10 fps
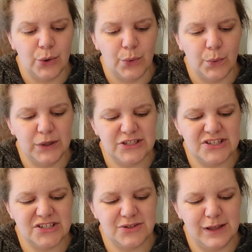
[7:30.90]
Which
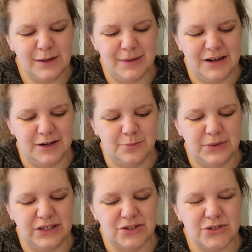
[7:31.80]
did you like better,
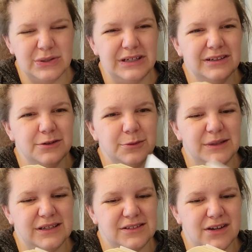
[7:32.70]
being short or
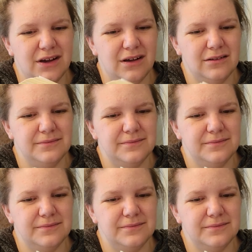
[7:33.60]
being tall?